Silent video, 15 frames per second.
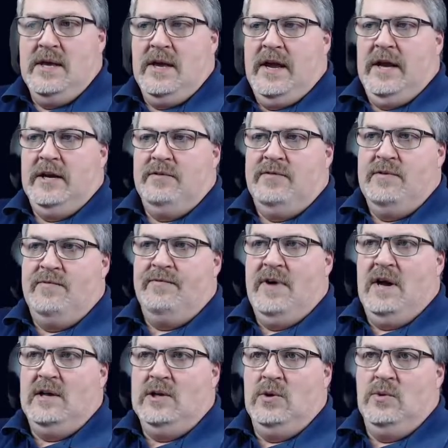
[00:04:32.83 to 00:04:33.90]
And if you
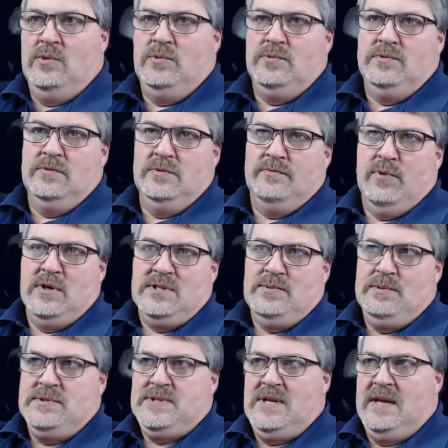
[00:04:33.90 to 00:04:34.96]
follow
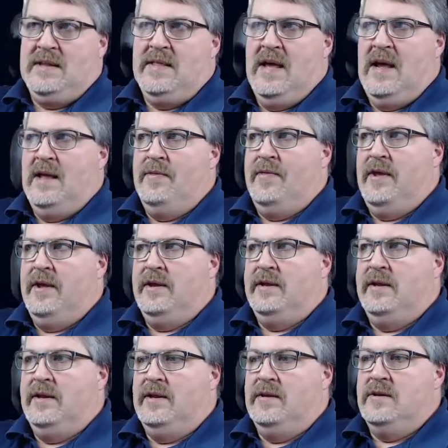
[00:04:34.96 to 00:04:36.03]
principles like that,
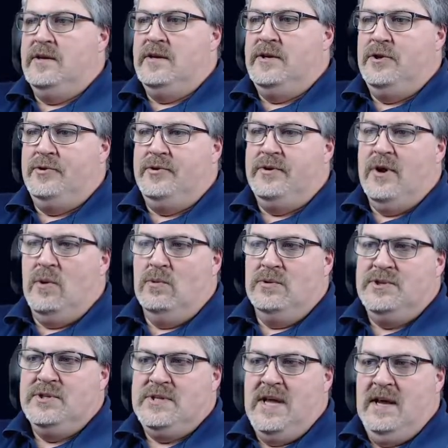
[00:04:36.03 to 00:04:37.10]
then you don't
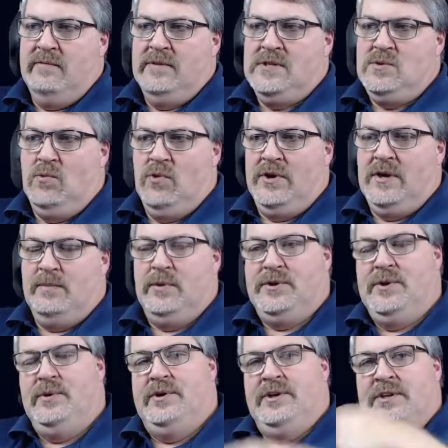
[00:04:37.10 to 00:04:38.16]
just have this one opportunity.